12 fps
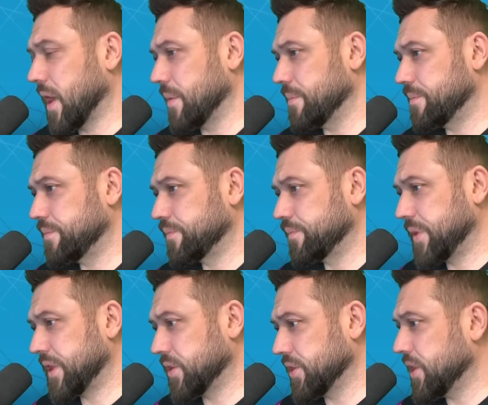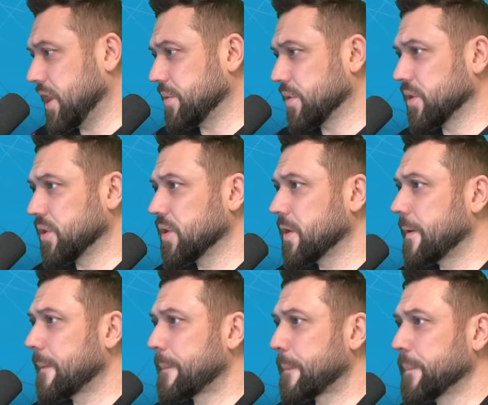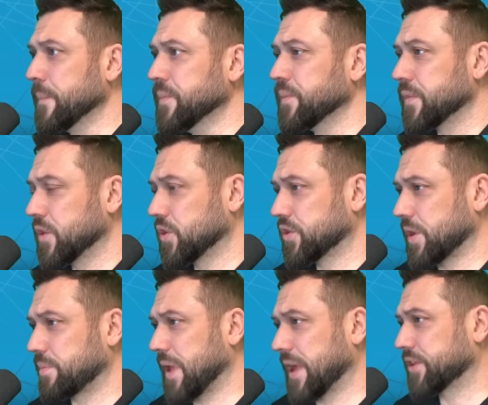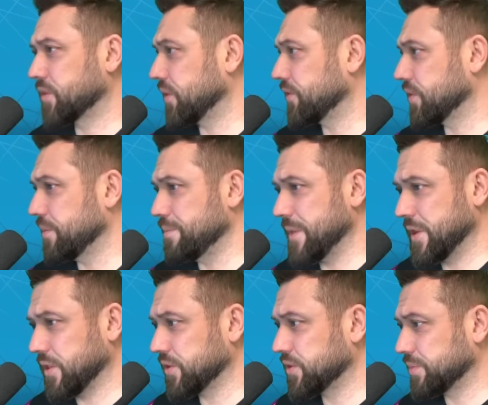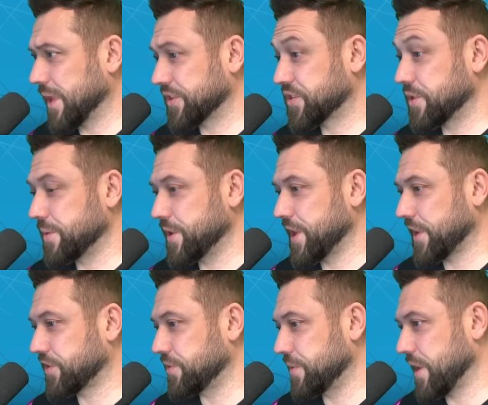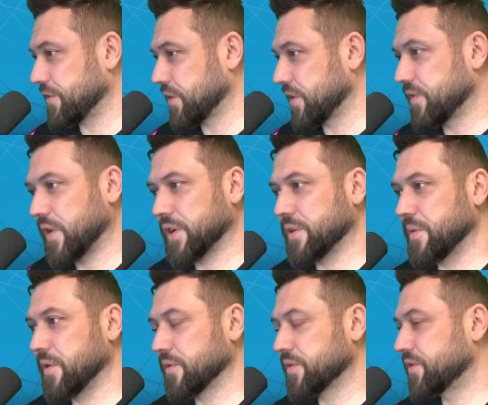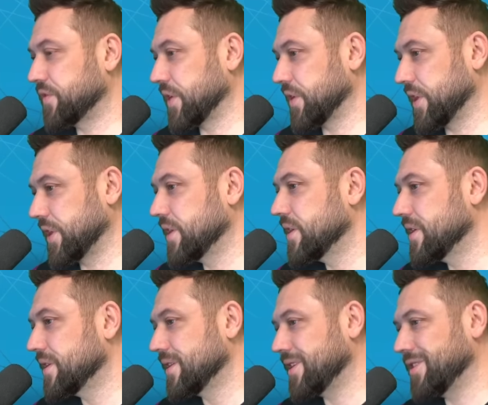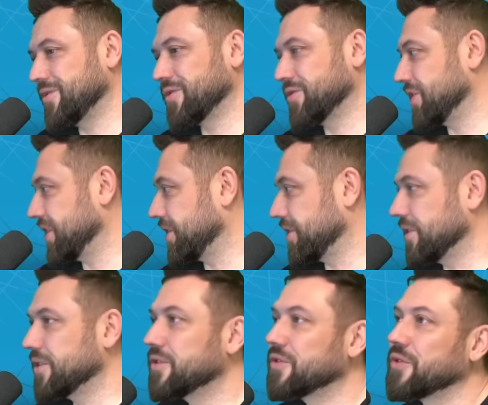um, be good neighbor. Looks like black's going for the middle, so black's going to be next to me after I fucked him over, which is a very interesting